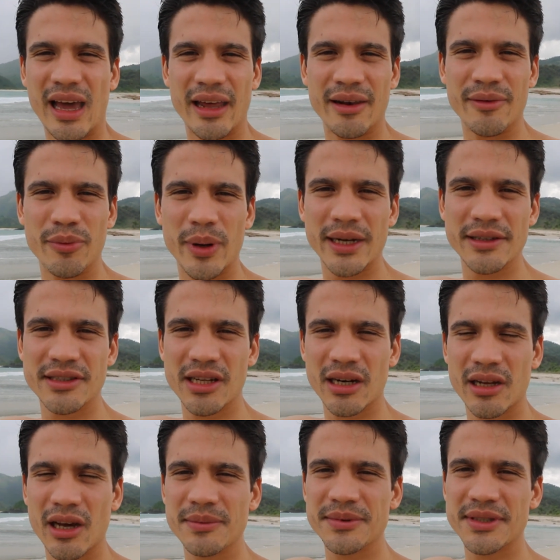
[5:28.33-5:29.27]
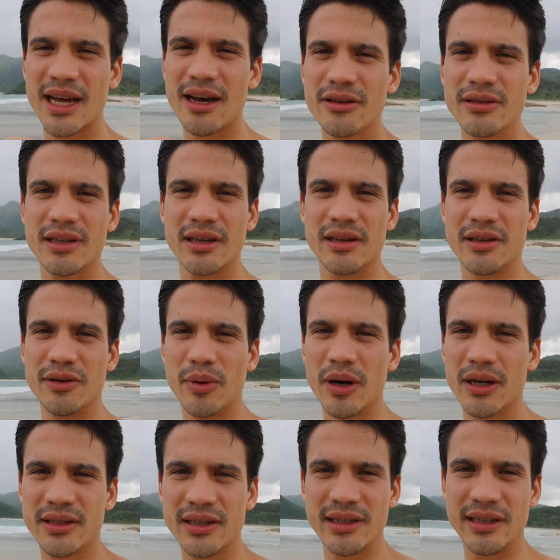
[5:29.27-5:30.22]
and when the sun comes out, the
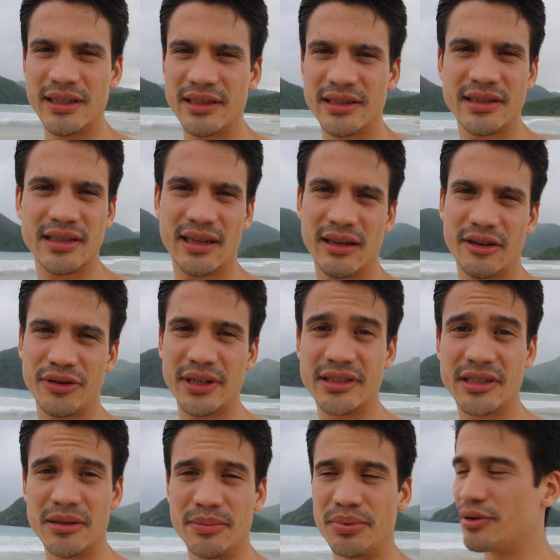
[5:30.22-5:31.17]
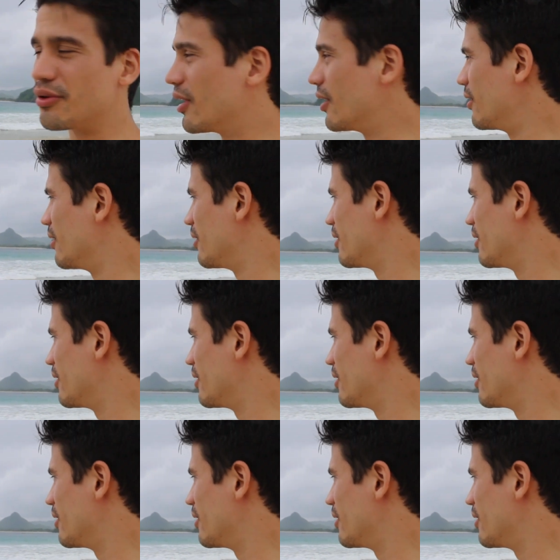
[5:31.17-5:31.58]
water is crystal blue.